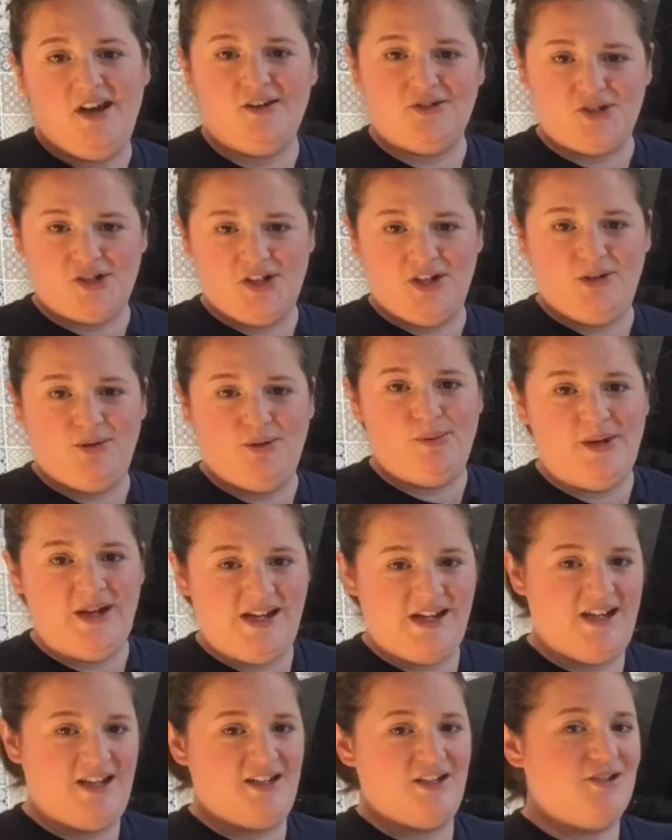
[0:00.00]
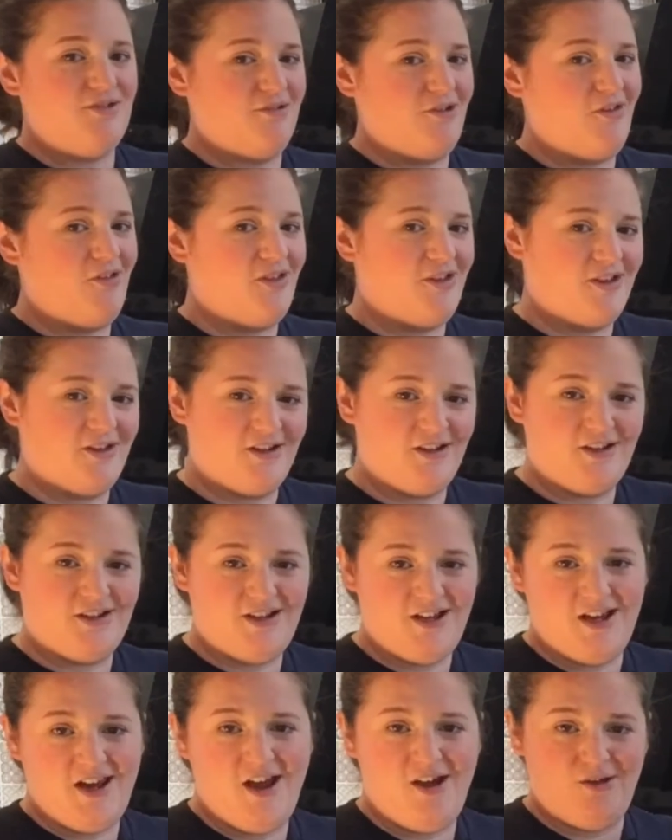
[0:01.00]
I'll show a way later on that
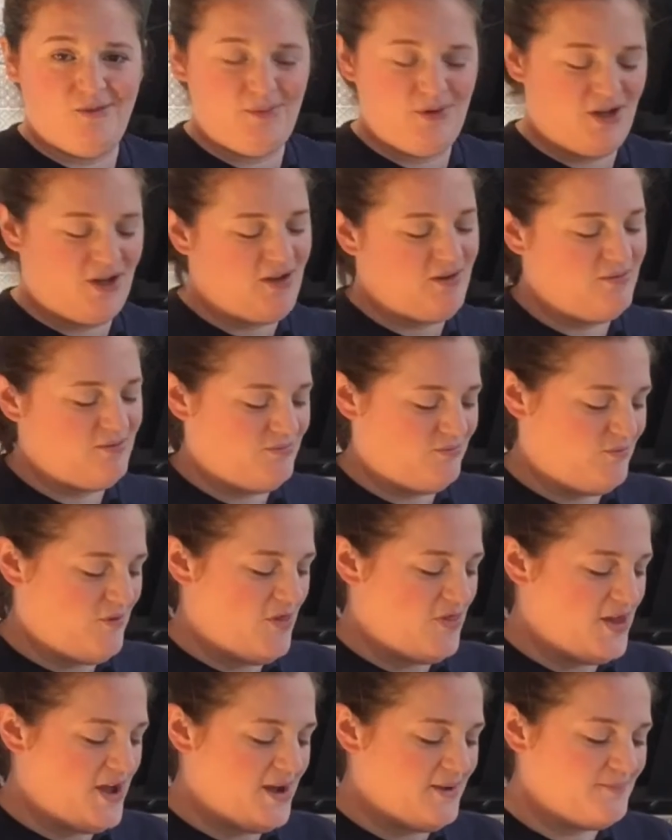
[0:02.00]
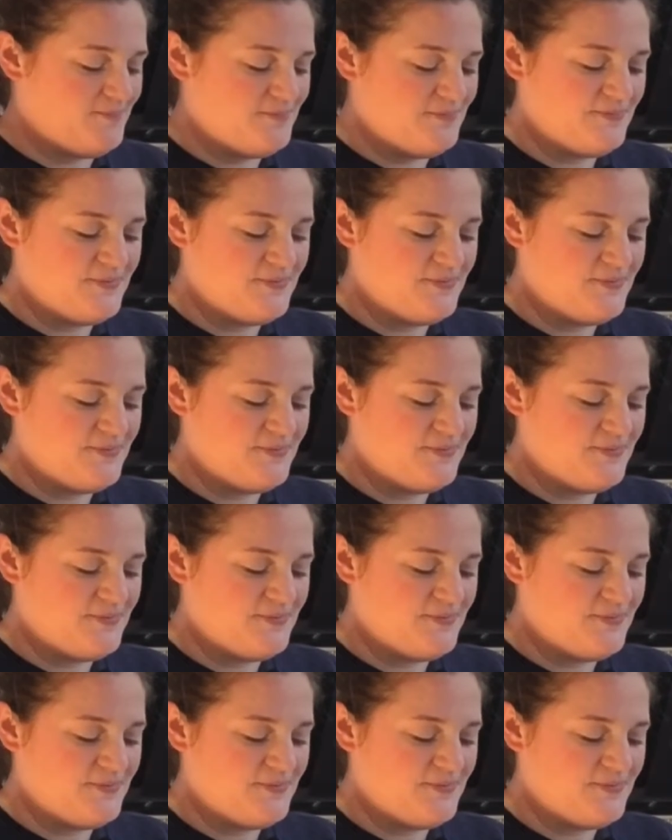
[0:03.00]
can help you with that.